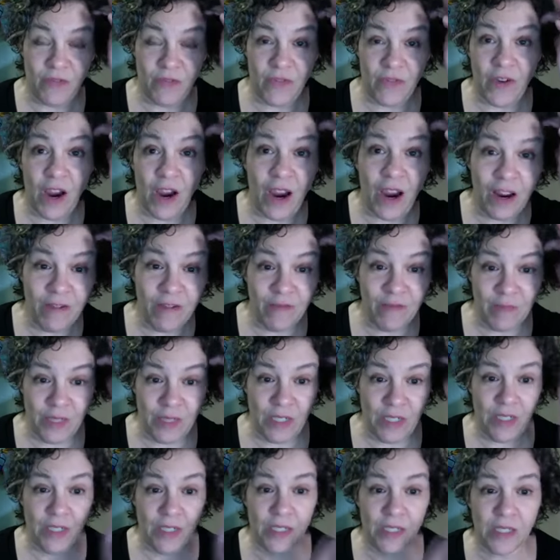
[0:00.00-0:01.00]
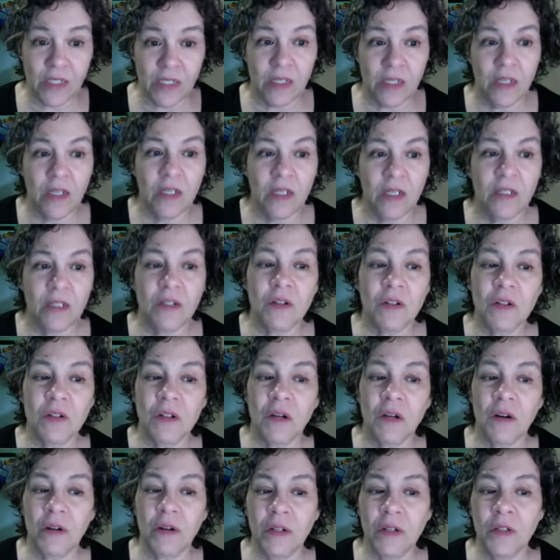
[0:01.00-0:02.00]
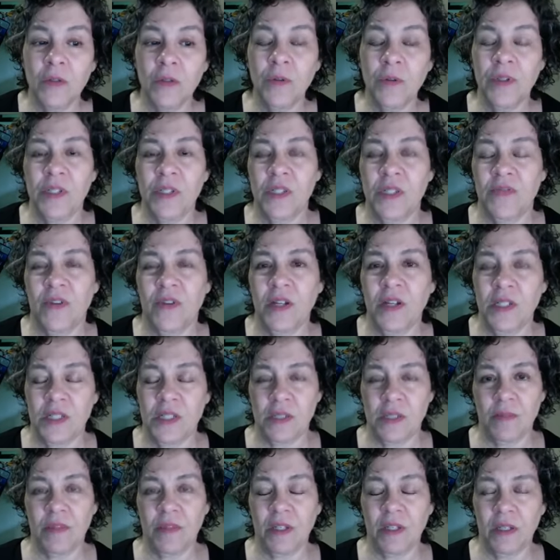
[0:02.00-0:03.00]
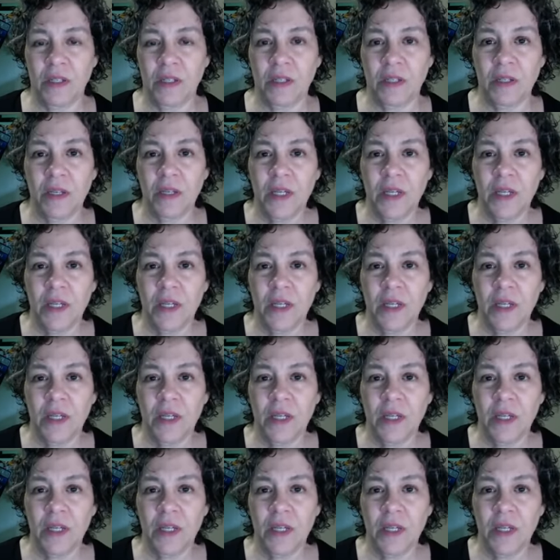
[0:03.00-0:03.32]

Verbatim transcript: five minutes you can always find something.